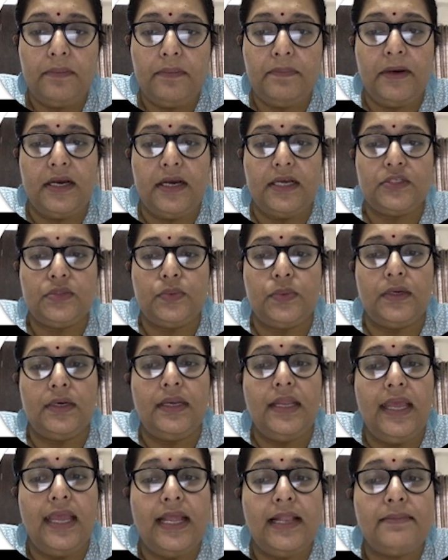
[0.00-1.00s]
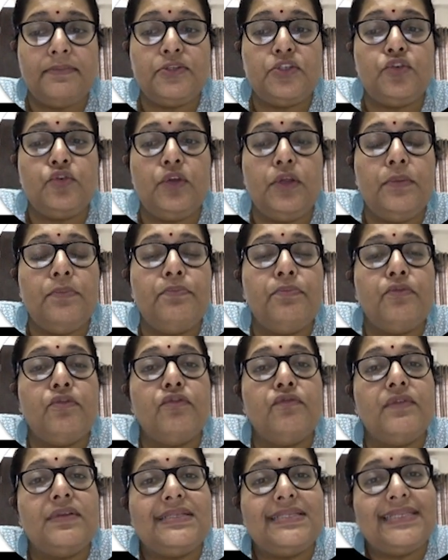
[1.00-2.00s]
password helps to
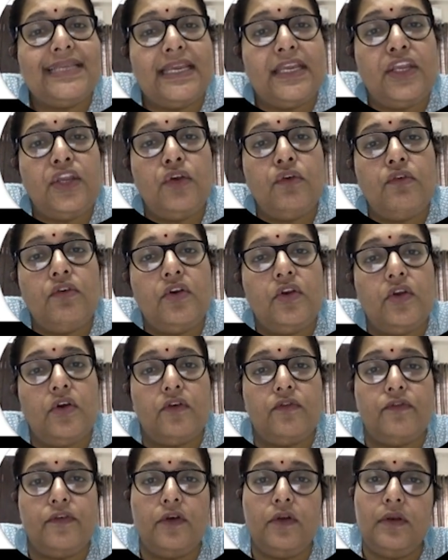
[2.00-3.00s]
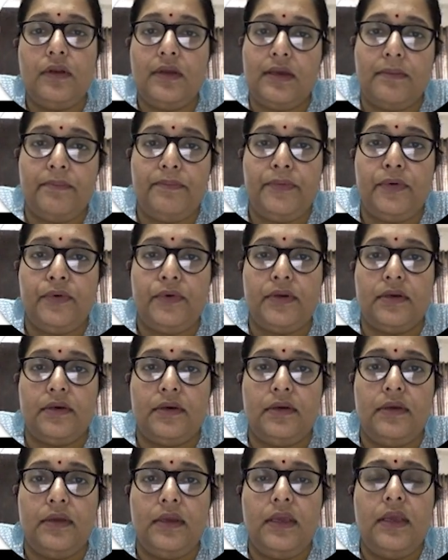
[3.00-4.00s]
improve the security of your computer.
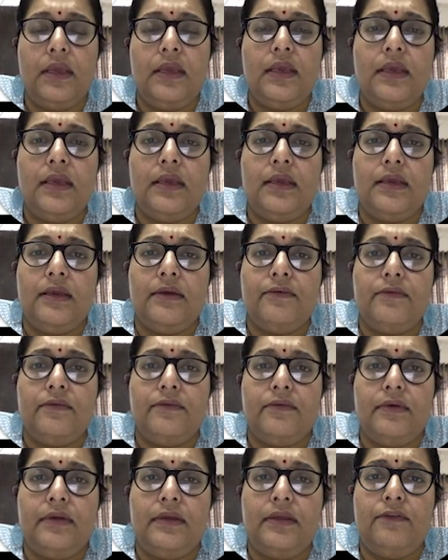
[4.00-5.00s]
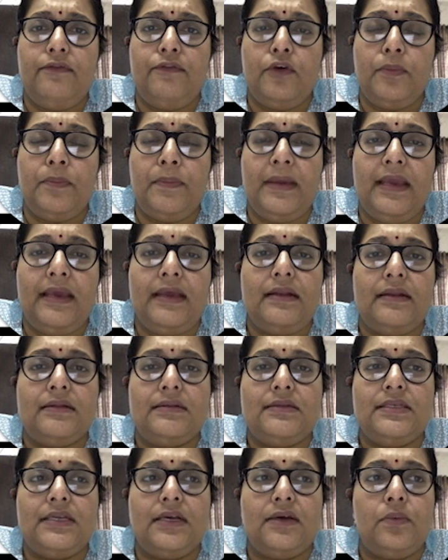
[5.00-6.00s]
If your
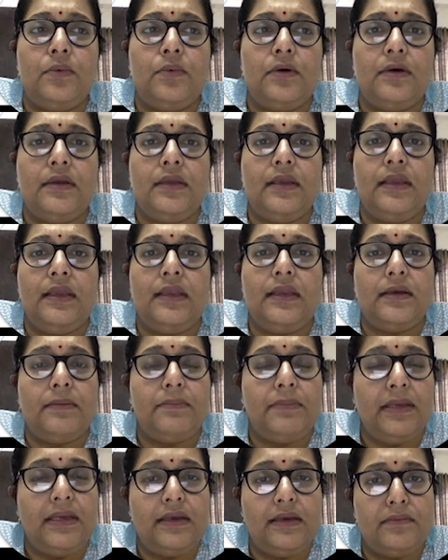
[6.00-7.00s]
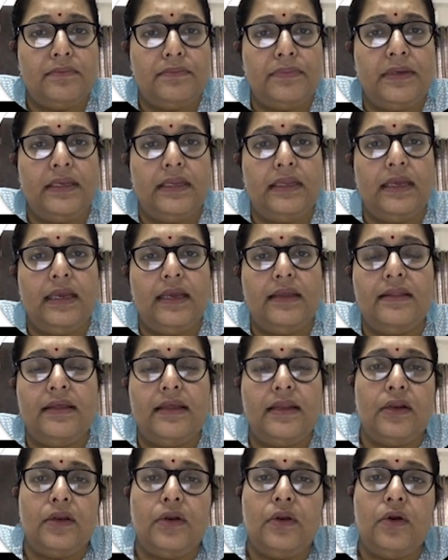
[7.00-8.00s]
parents are working in a big company and
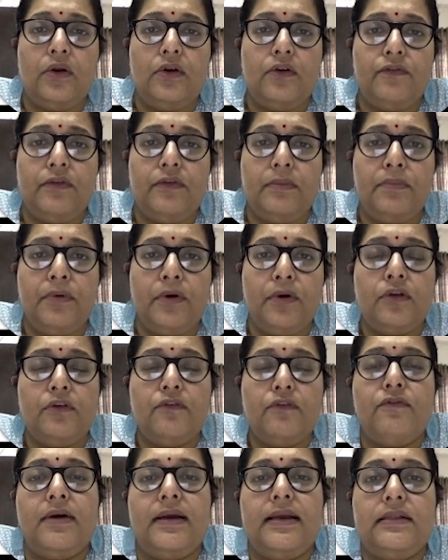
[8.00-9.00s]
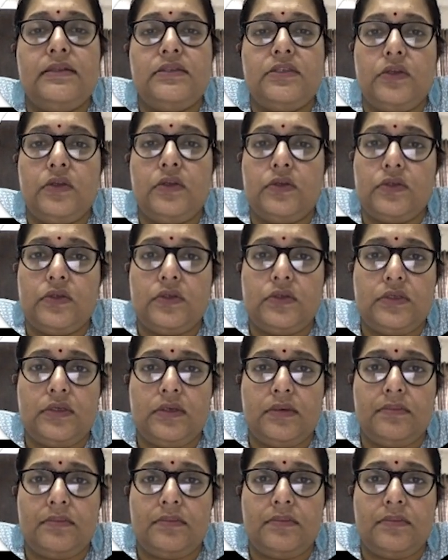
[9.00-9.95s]
there are a lot of important files in your system,